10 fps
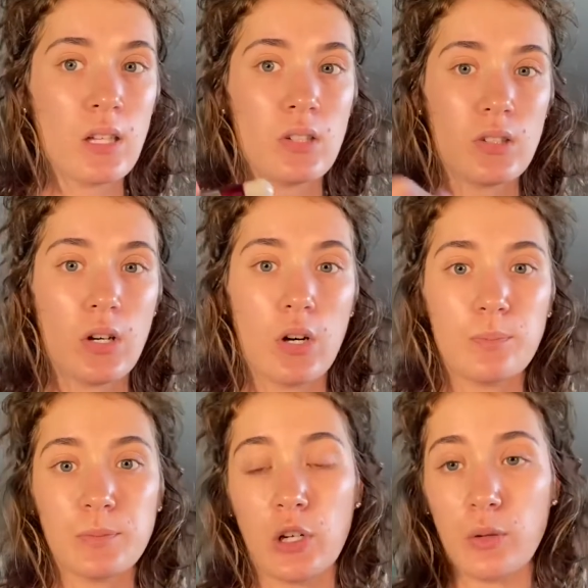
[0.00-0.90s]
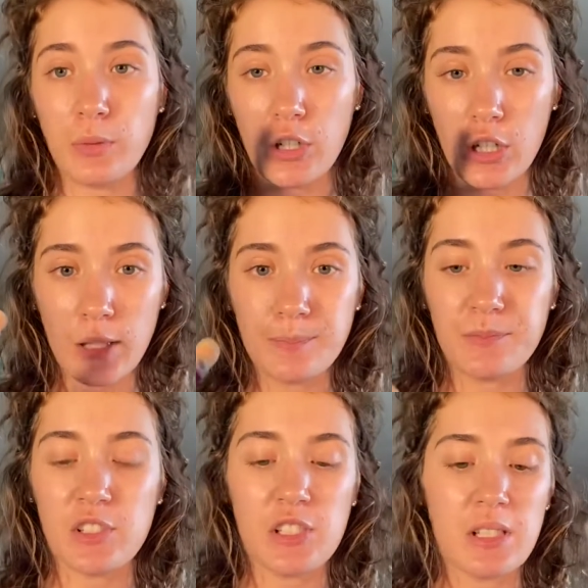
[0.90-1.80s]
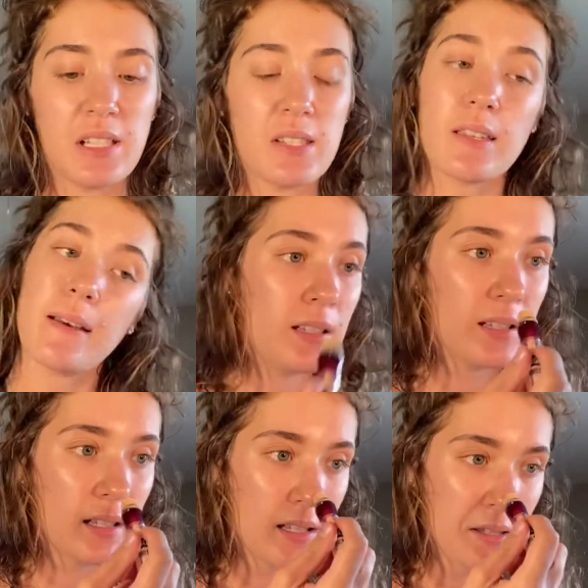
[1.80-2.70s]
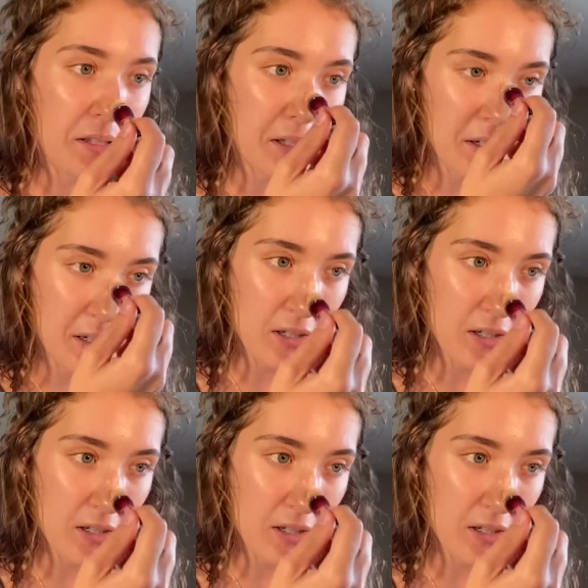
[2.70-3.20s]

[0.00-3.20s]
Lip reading: So your homegirl, she needs concealer.